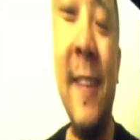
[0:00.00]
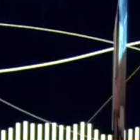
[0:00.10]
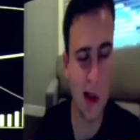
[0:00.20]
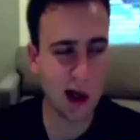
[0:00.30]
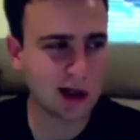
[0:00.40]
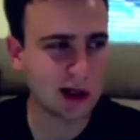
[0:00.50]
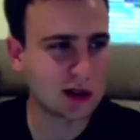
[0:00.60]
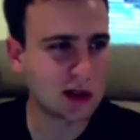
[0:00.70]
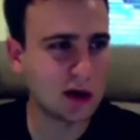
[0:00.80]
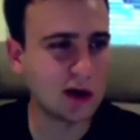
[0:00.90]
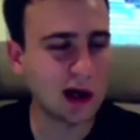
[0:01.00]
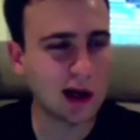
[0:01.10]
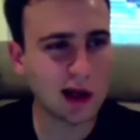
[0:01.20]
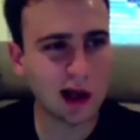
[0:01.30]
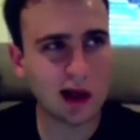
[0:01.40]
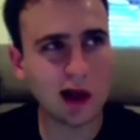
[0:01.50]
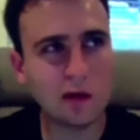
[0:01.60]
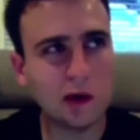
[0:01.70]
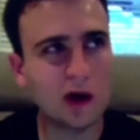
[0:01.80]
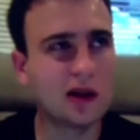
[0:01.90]
Yeah, exactly. So I think at
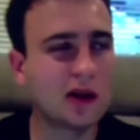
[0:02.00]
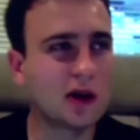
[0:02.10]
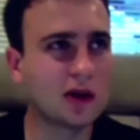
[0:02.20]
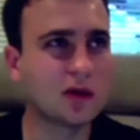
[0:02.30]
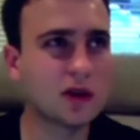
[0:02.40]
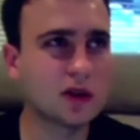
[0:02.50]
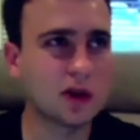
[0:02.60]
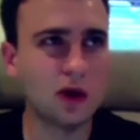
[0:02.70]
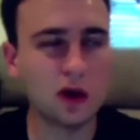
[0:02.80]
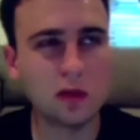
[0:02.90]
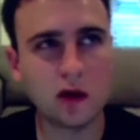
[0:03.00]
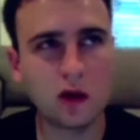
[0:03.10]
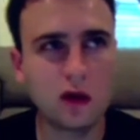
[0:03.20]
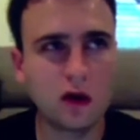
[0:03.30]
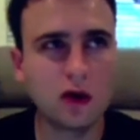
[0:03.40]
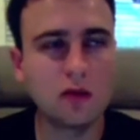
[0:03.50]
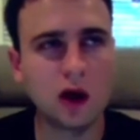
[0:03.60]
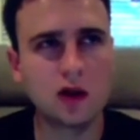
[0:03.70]
that point, it was all about Ethereum.